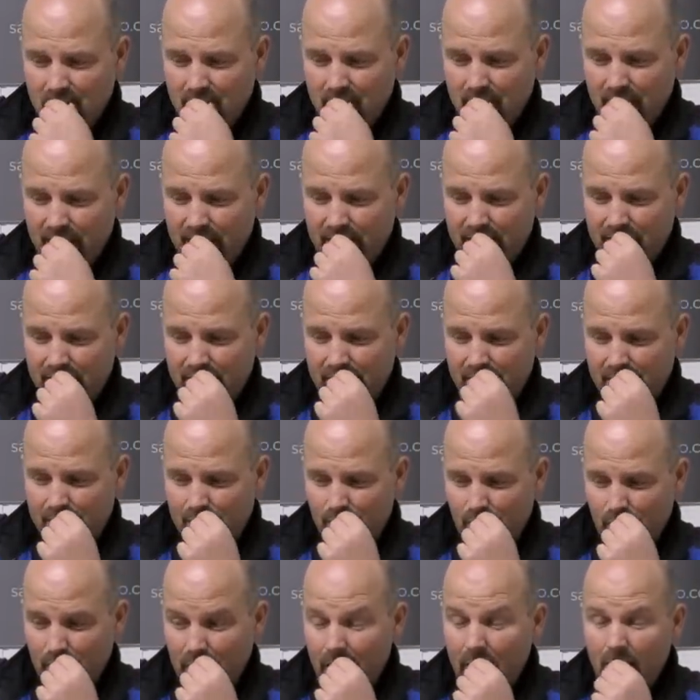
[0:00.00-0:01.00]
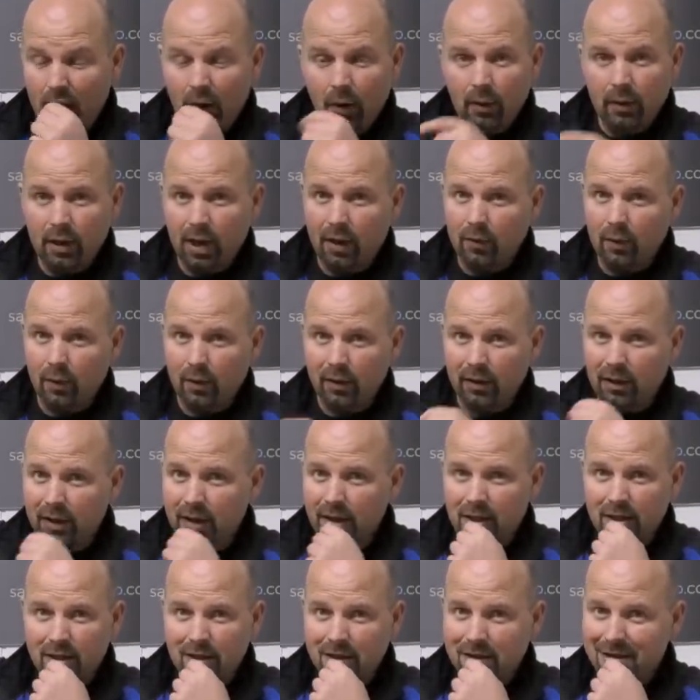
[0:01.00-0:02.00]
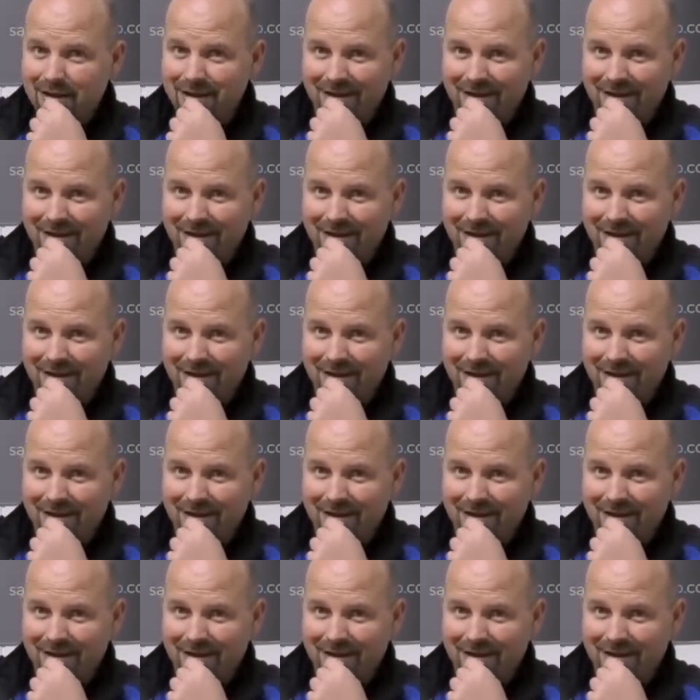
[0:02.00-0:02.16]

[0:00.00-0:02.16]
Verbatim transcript: It's, yeah, I would have one of these.